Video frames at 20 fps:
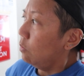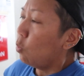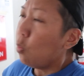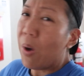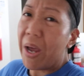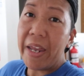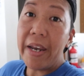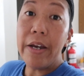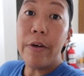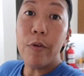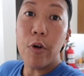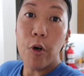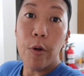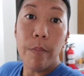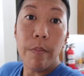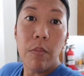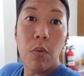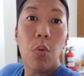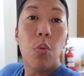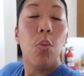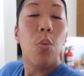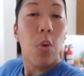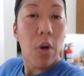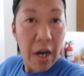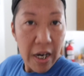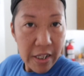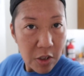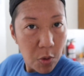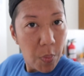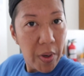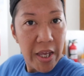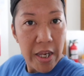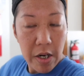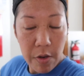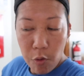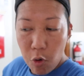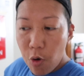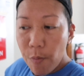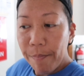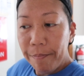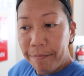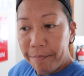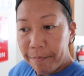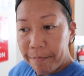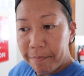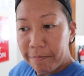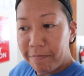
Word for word: know. Waiting room. We're at the waiting room.